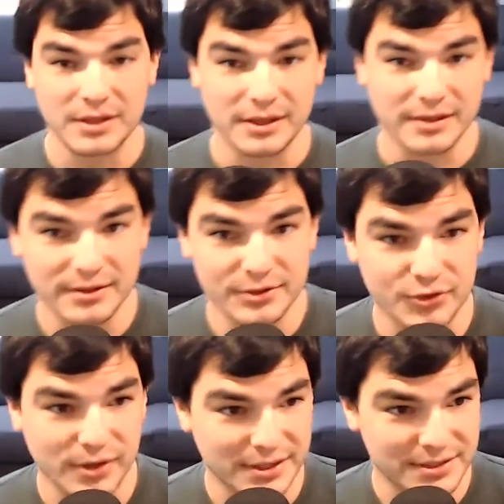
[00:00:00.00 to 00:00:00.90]
And then you're
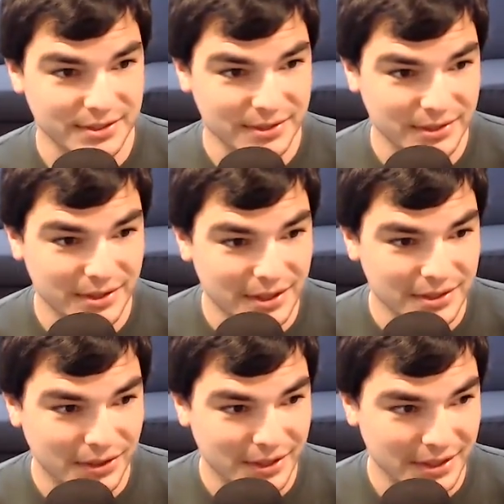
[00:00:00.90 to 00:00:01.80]
trying to
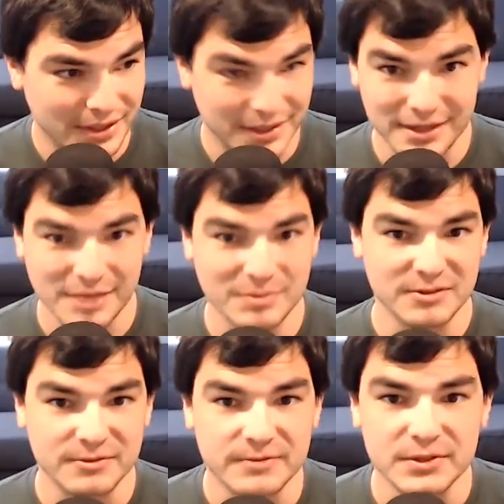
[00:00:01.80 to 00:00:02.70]
like get them to
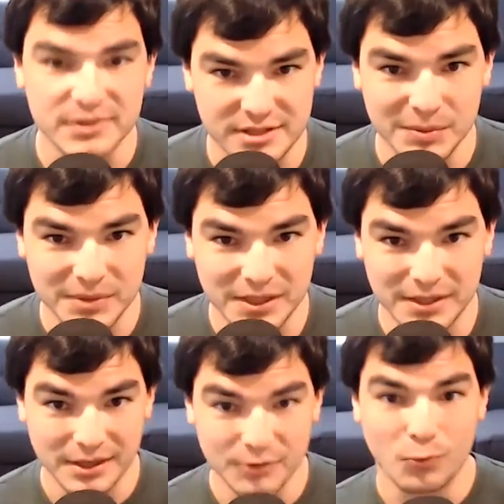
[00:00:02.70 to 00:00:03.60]
feel something
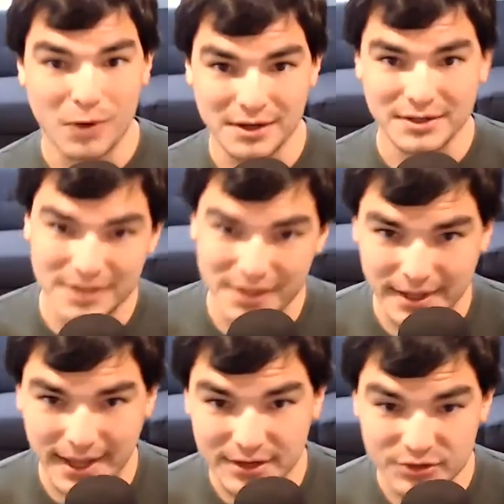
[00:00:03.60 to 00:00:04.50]
and want to take
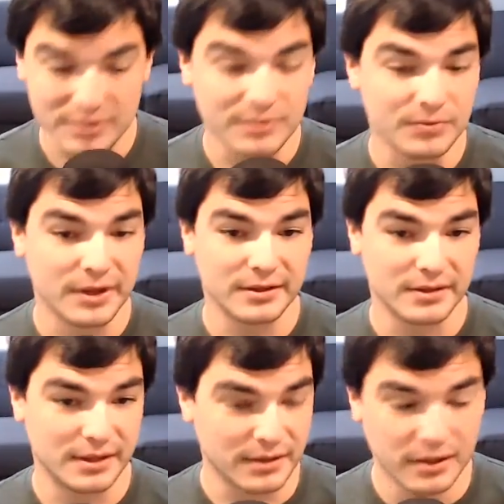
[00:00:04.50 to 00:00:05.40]
action, right?
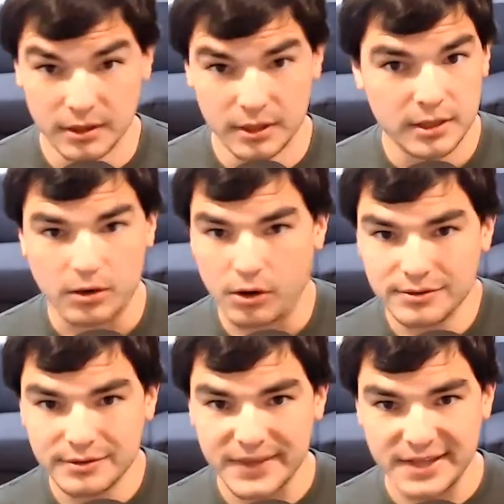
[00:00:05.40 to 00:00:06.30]
Like all
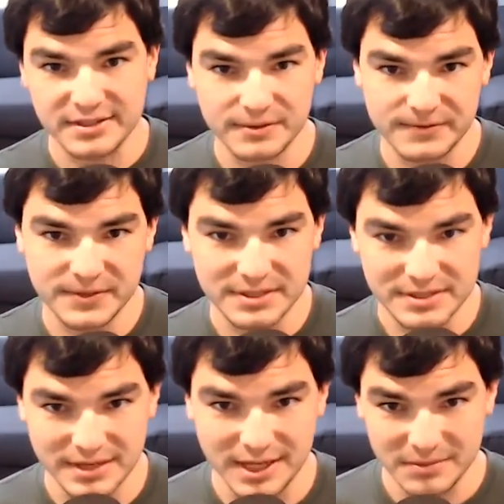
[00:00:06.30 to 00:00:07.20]
of that stuff is the same.